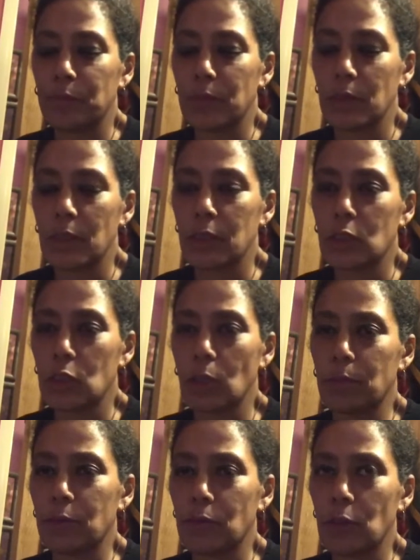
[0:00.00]
I
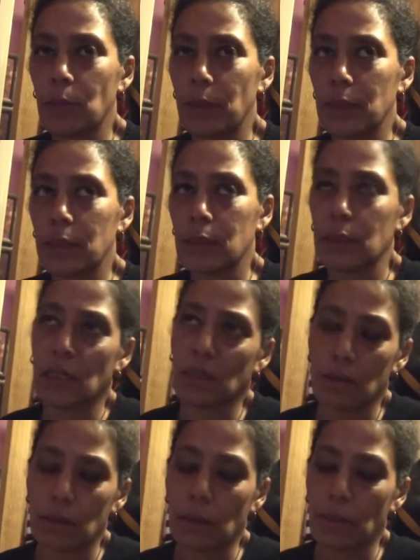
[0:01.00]
stopped for a bit and
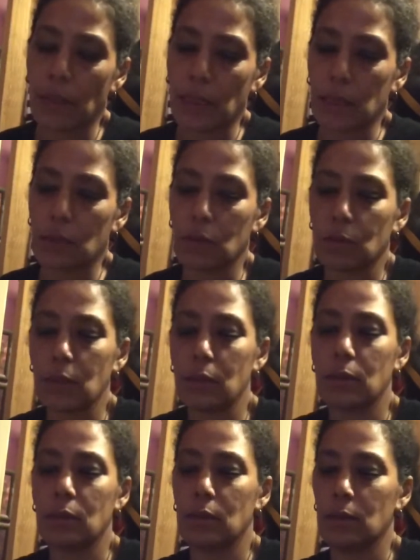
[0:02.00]
then got back into it.
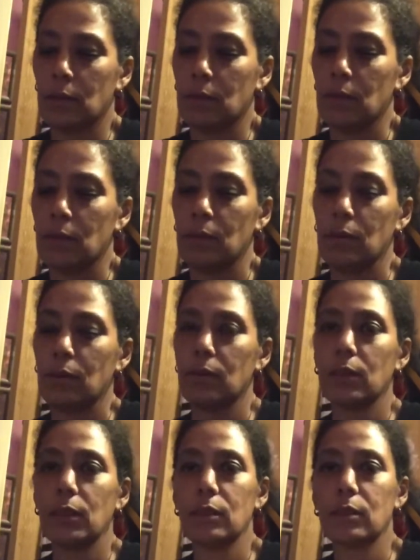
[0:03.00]

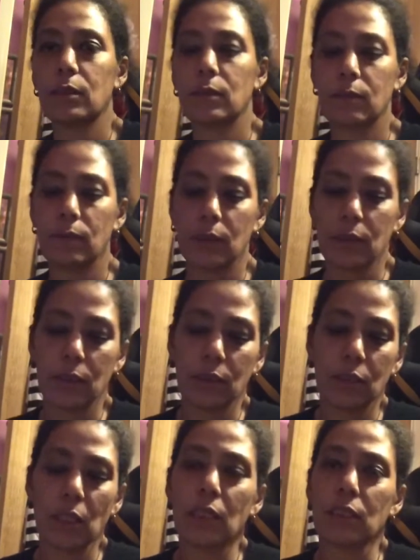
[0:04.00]
And yes, it is
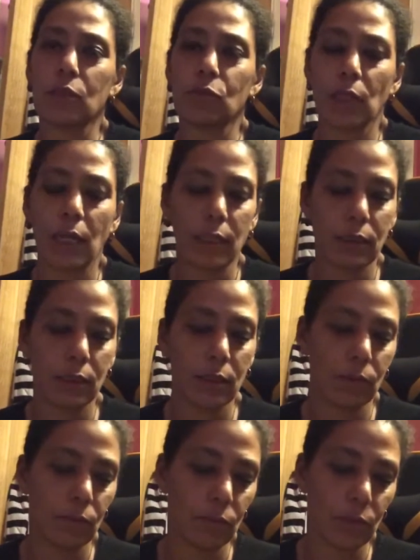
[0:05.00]
nice,
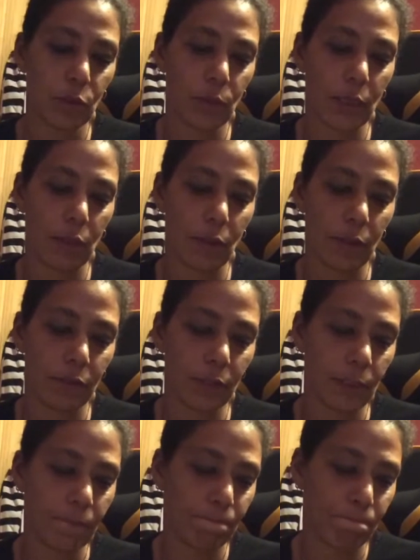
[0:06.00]
relaxing, doing
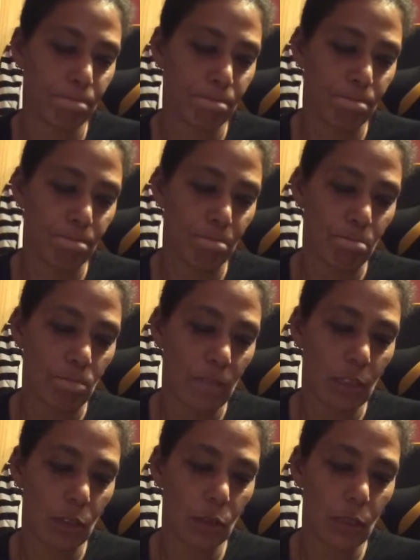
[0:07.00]
crafting.
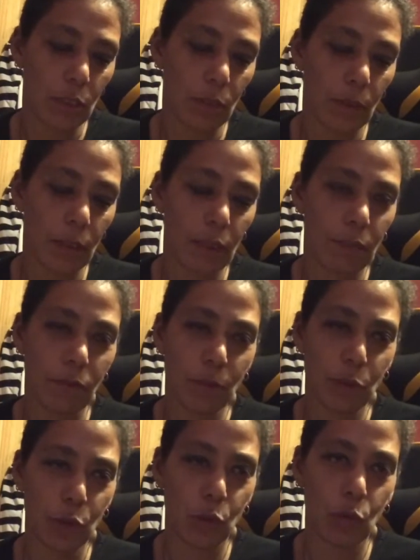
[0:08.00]
So that's how I got it from
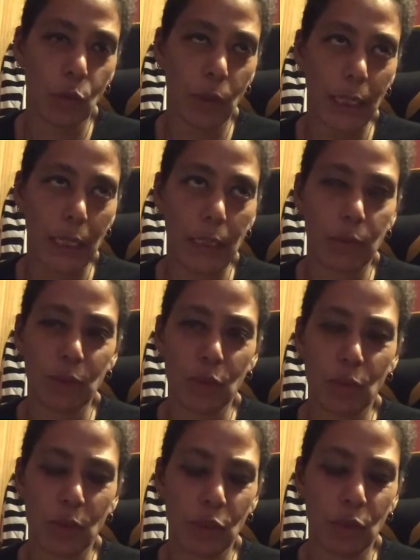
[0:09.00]
school, really. I was
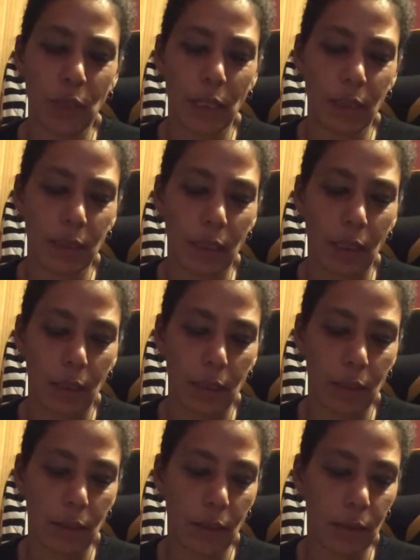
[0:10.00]
always good at that kind
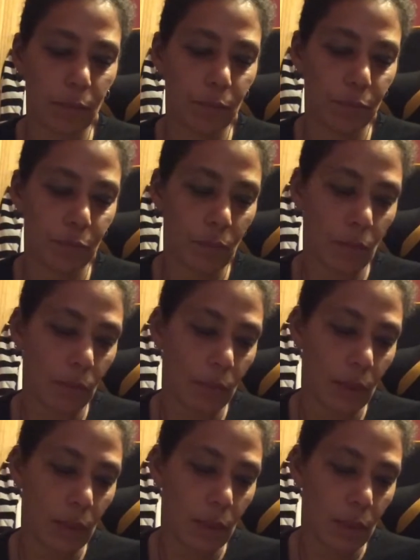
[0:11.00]
of thing.
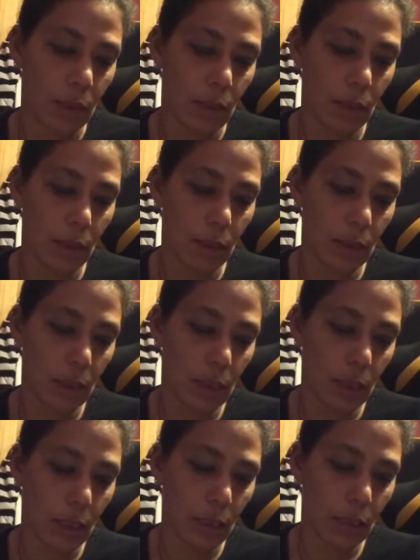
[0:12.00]
And
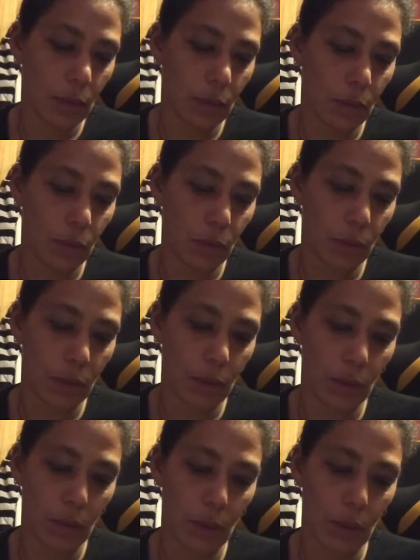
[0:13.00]
9, where
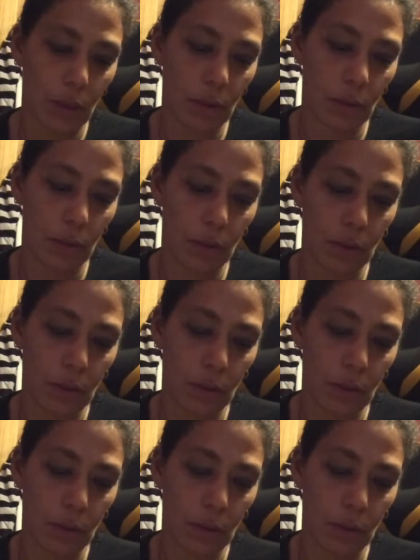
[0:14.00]
did you get your...